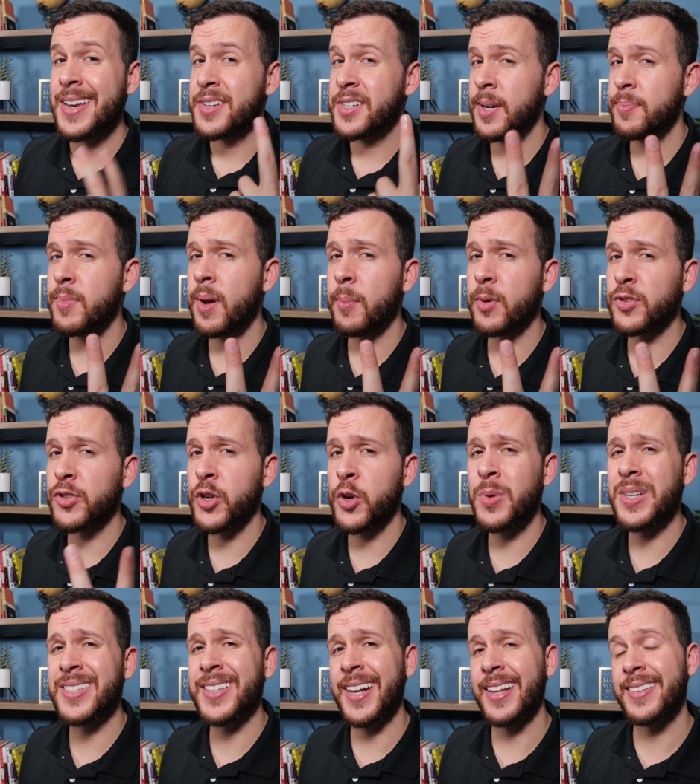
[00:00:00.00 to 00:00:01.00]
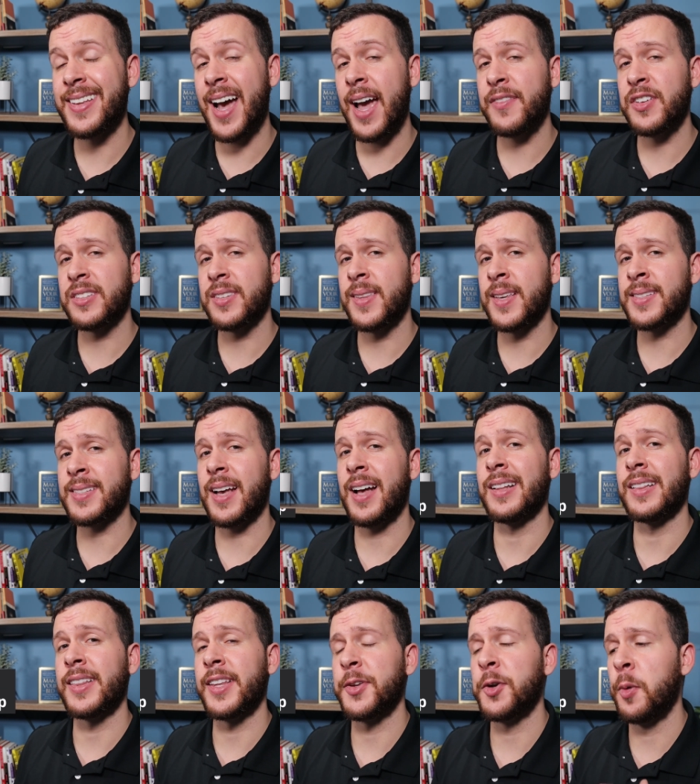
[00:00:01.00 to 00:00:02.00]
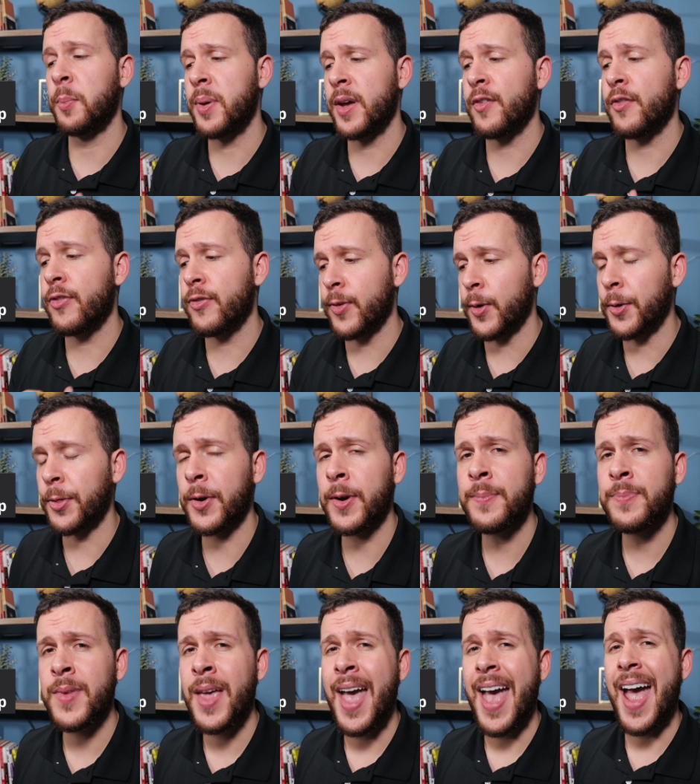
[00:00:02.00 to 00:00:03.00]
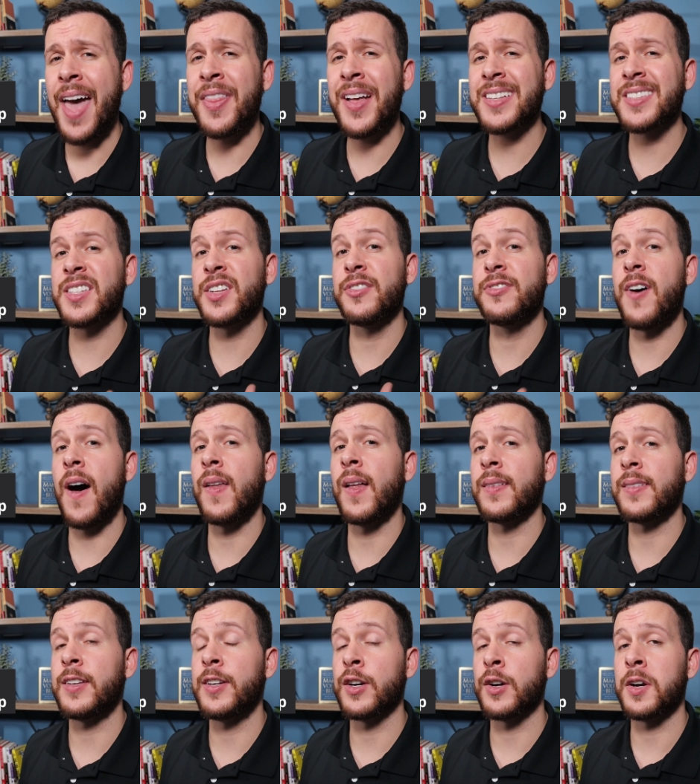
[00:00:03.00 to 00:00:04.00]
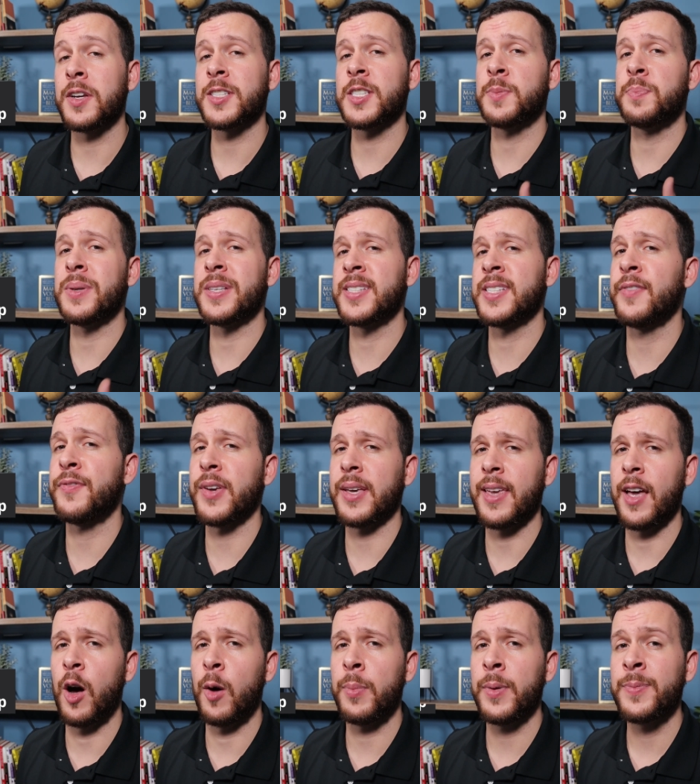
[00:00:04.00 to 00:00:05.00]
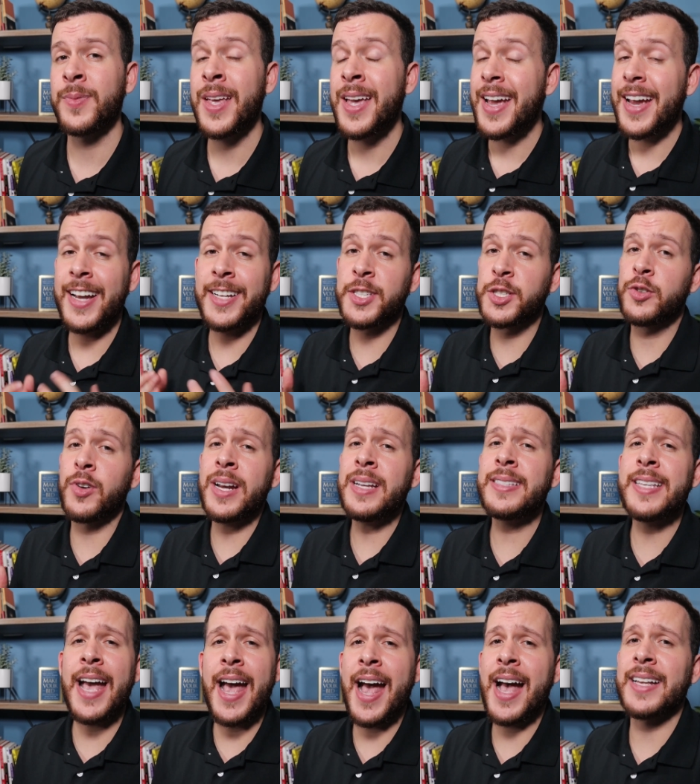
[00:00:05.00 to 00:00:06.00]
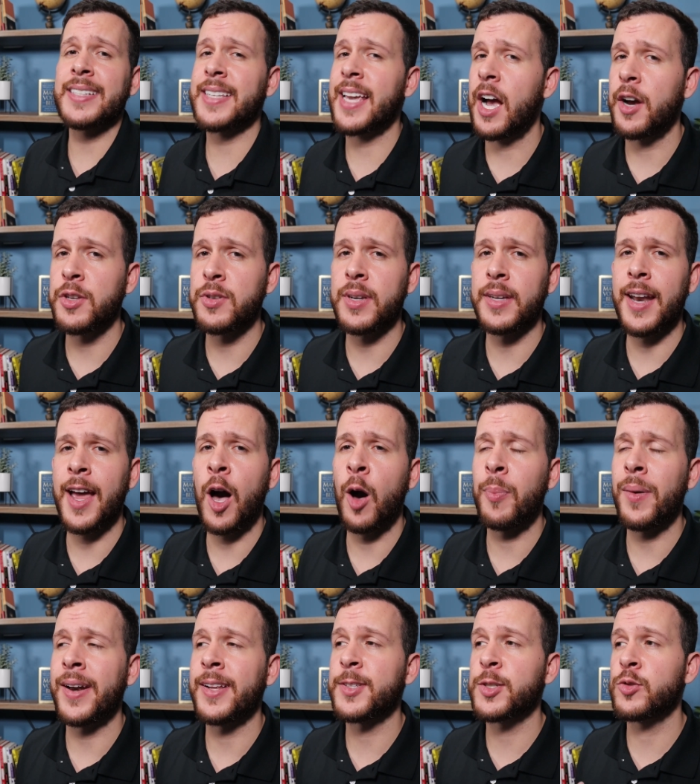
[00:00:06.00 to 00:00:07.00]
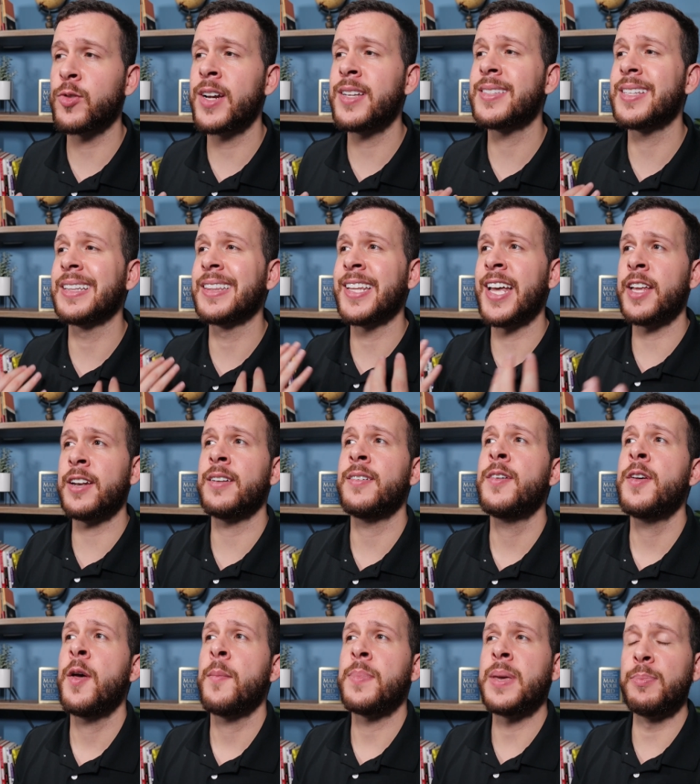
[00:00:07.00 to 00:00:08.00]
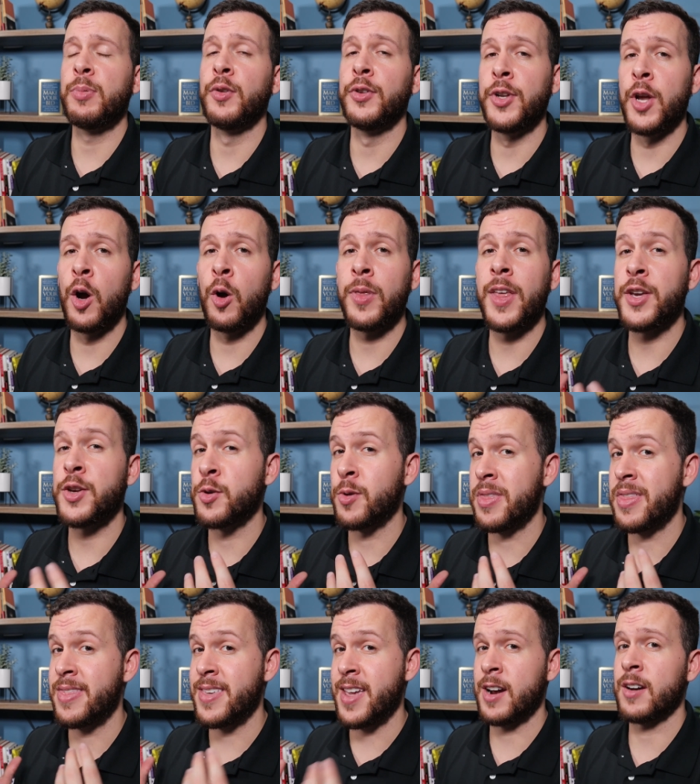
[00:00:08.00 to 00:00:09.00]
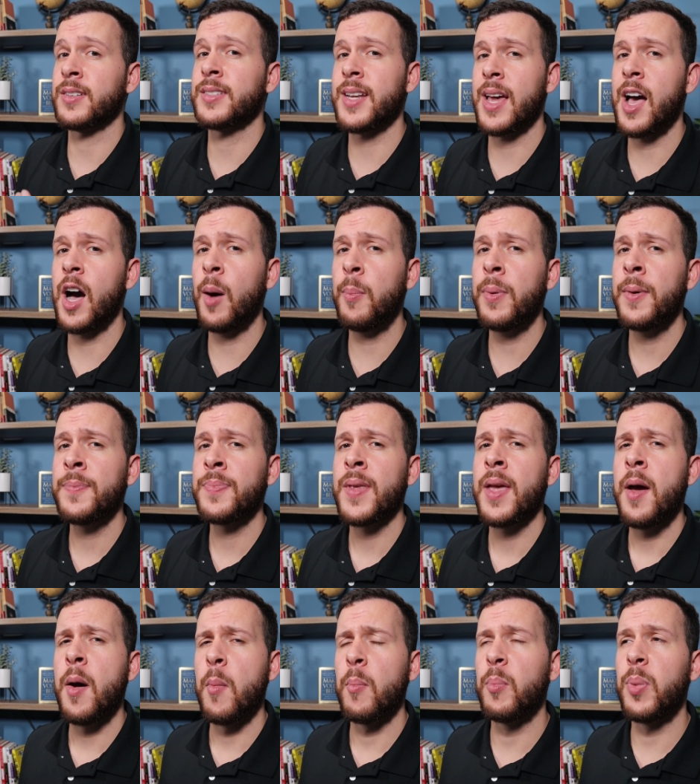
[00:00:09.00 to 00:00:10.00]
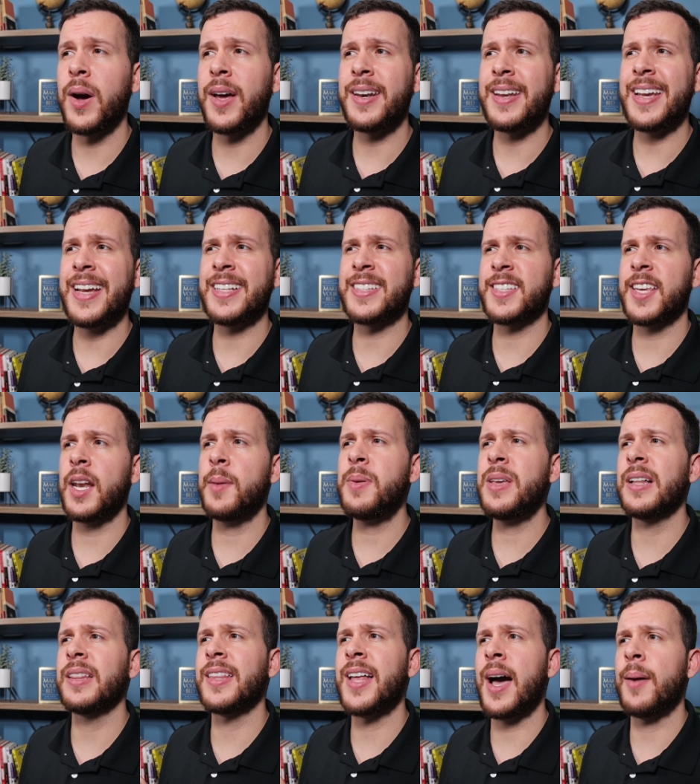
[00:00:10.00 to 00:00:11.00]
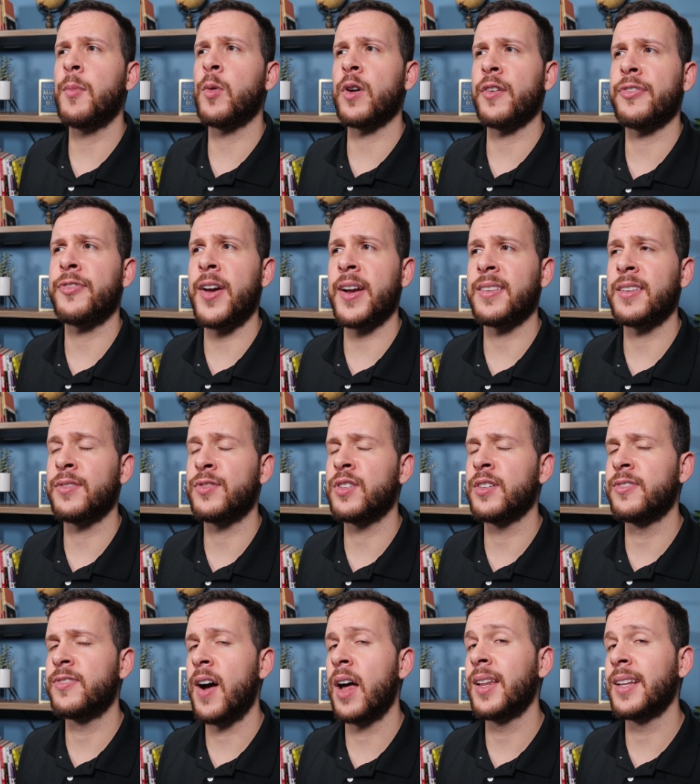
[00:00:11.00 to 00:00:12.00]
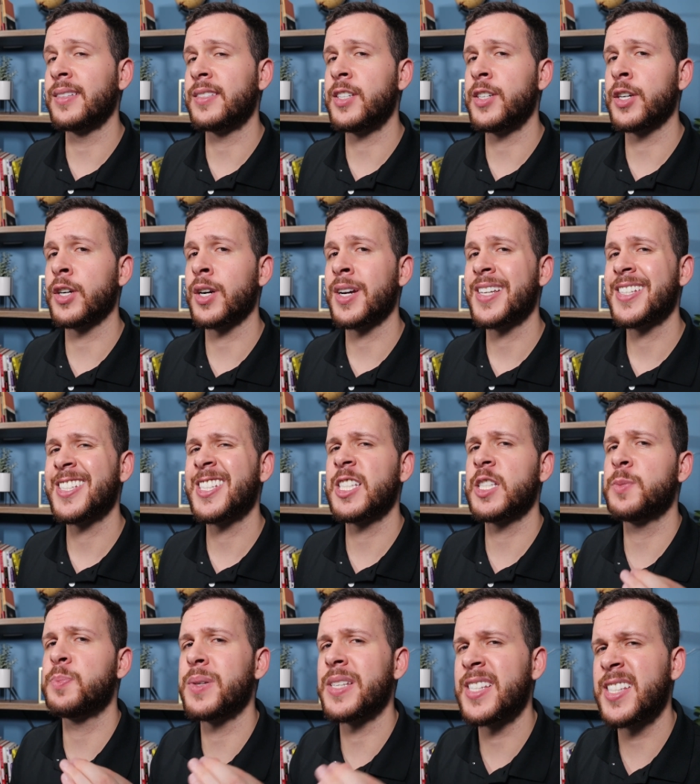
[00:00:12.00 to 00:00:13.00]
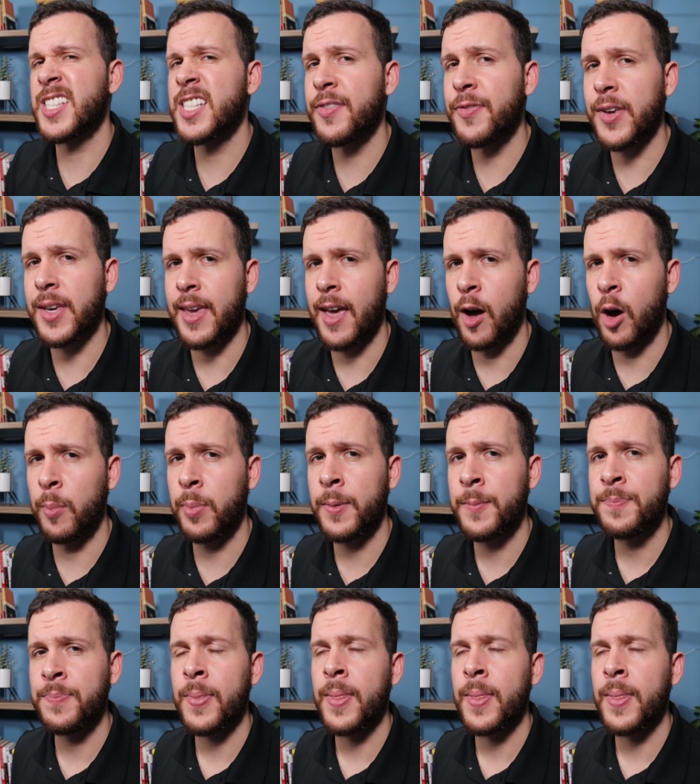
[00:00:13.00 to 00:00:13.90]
Tip number two is gonna dive into this a little bit further, and that's to volunteer specific help. It's great to ask how you can help, and it's great to let people know that you're there to help, but it's gonna be a lot more effective to volunteer specific help.